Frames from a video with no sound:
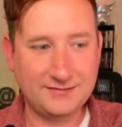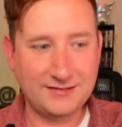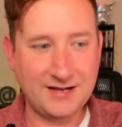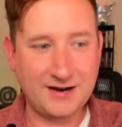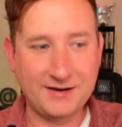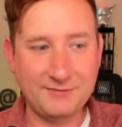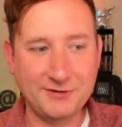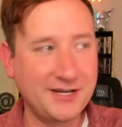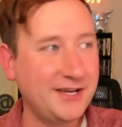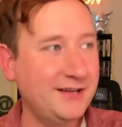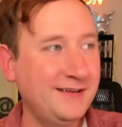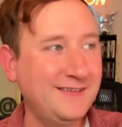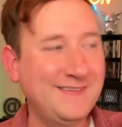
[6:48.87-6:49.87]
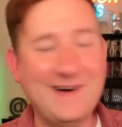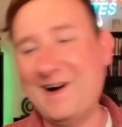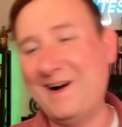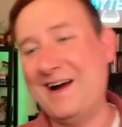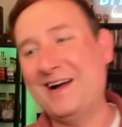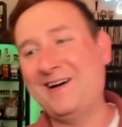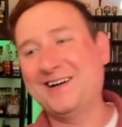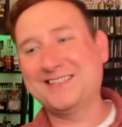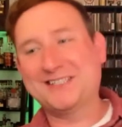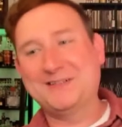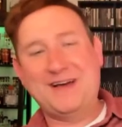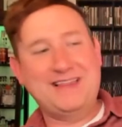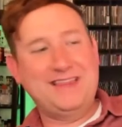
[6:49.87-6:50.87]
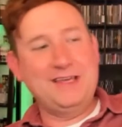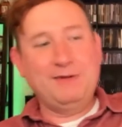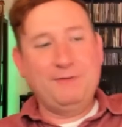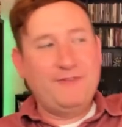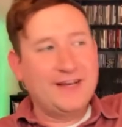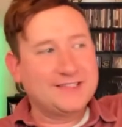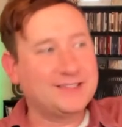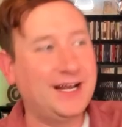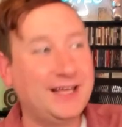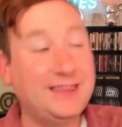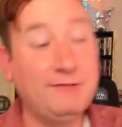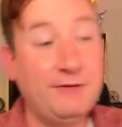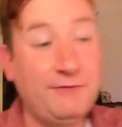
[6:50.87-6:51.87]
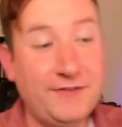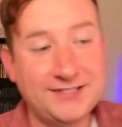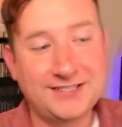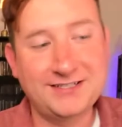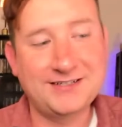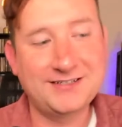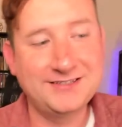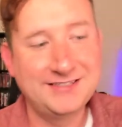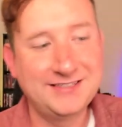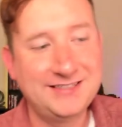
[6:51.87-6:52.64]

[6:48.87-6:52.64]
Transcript: All right, we're good? All right, awesome. I think we fixed it. I think we fixed it, y'all.